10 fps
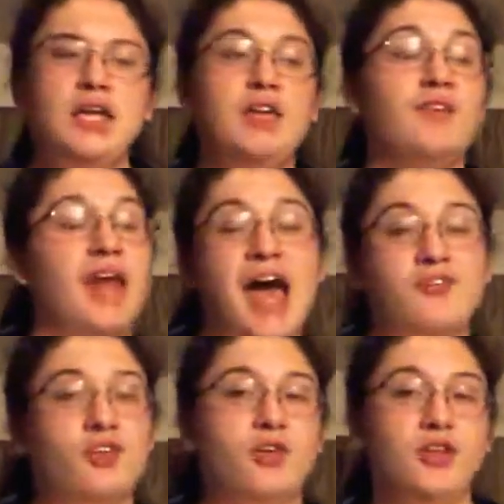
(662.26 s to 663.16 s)
even
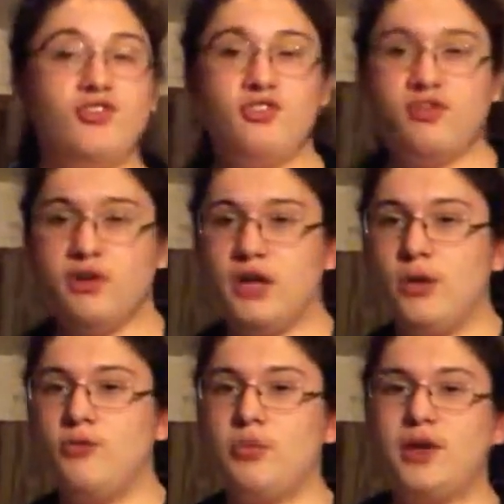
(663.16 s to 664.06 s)
after Alicia Sinclair
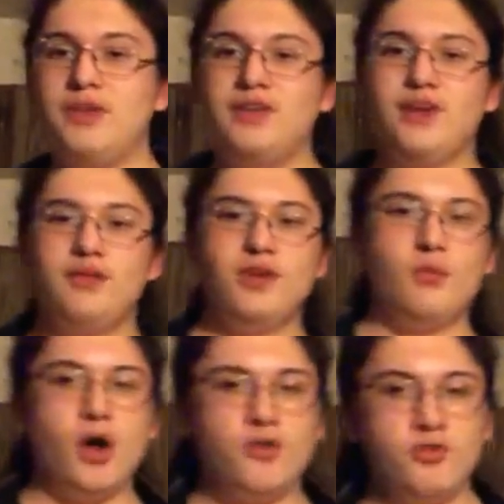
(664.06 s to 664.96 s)
was put on the Intensity
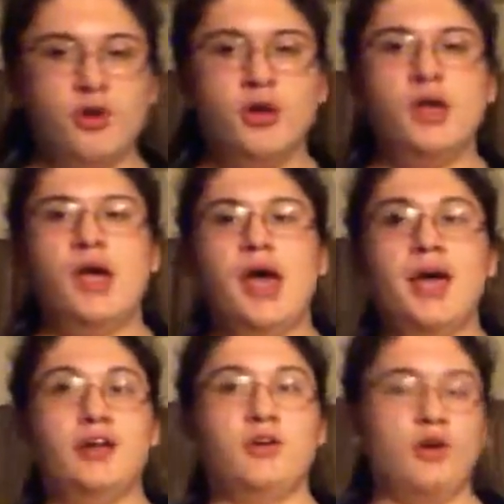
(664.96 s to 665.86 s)
roster,
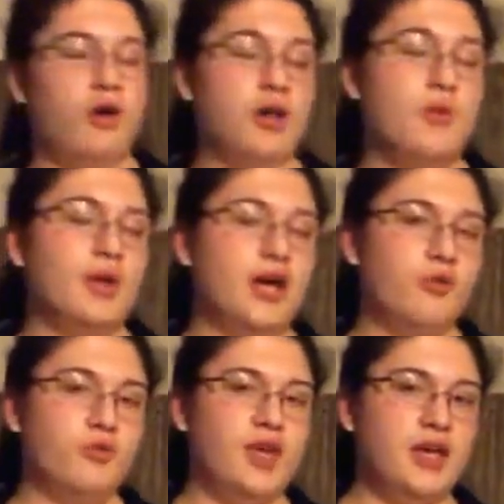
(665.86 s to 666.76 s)
and Her Equinox
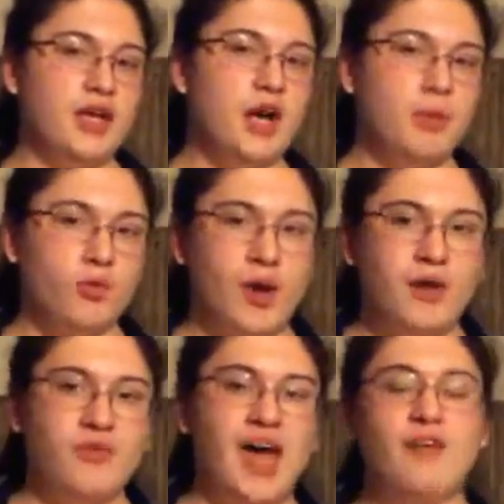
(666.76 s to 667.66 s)
was taken a couple of
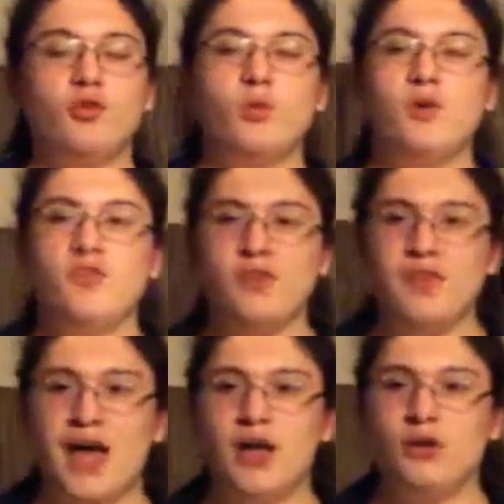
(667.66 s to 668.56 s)
rounds afterwards in
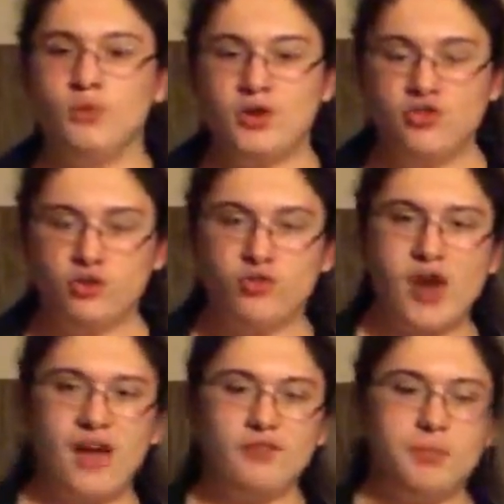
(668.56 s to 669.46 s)
that original
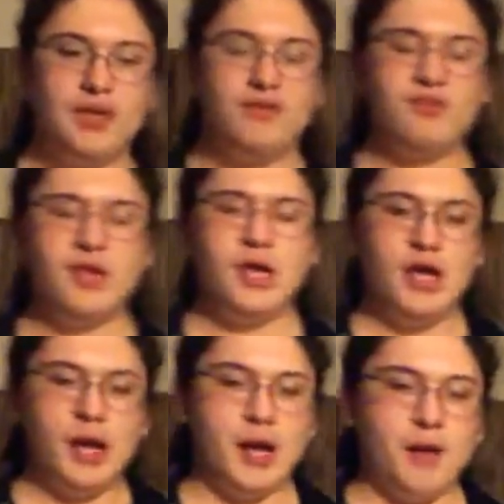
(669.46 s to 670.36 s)
draft piece.
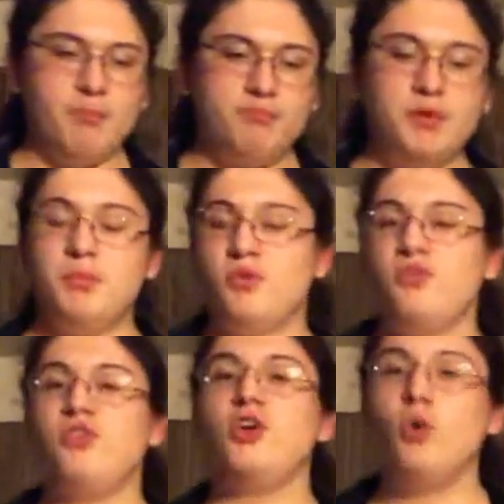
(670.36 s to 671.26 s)
People
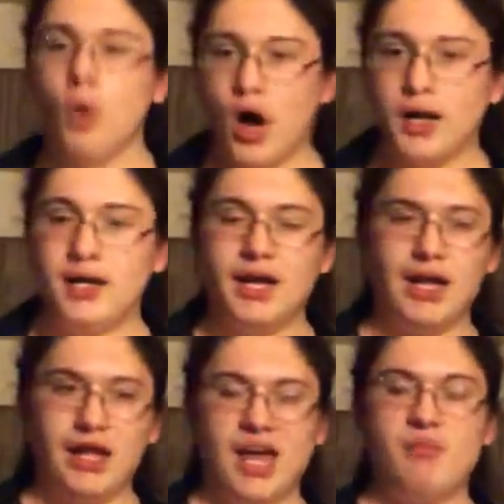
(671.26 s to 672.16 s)
still wanted and
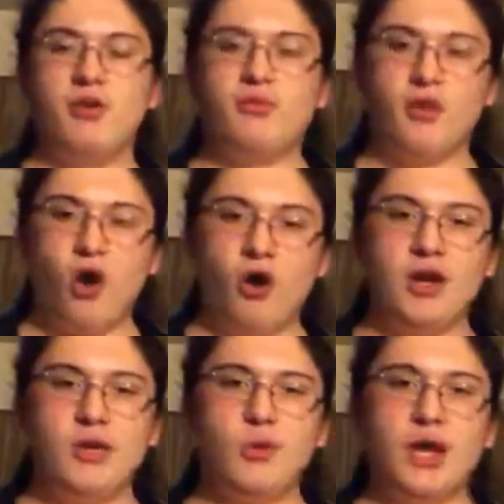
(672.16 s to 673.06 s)
clamored for Her
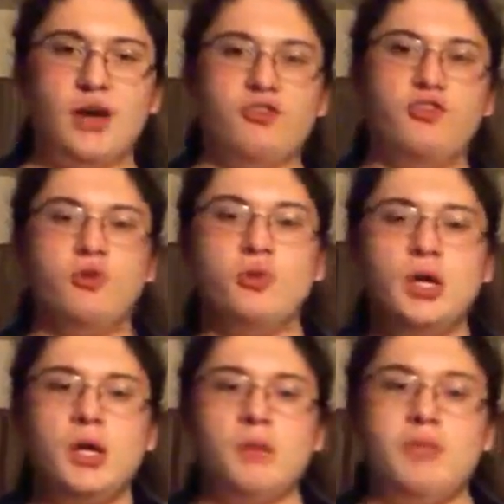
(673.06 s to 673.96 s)
Equinox to
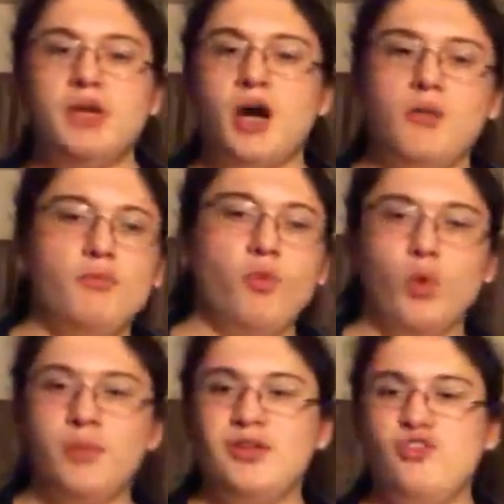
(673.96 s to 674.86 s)
become the
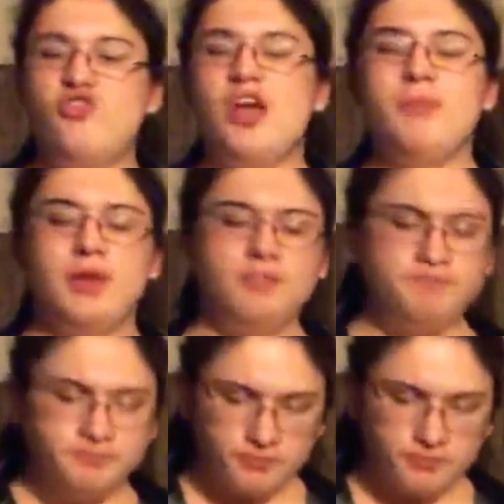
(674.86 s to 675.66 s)
women's champion.